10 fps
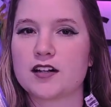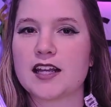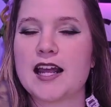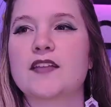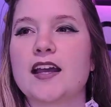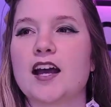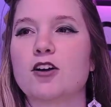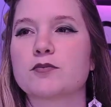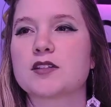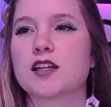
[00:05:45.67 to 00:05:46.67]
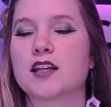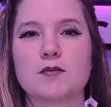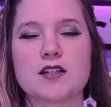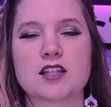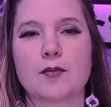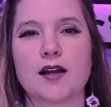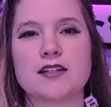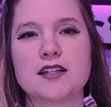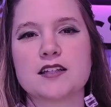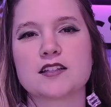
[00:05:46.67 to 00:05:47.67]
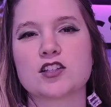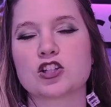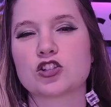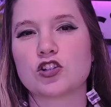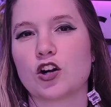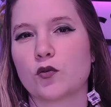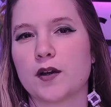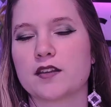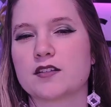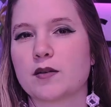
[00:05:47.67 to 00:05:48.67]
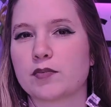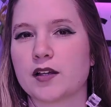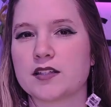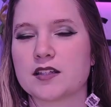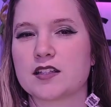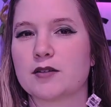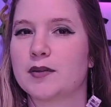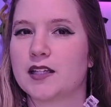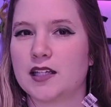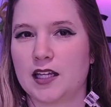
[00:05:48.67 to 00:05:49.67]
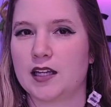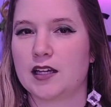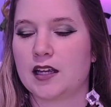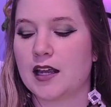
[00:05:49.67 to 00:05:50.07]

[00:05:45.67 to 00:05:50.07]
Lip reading: They helped give me some ideas to start with, some places to begin.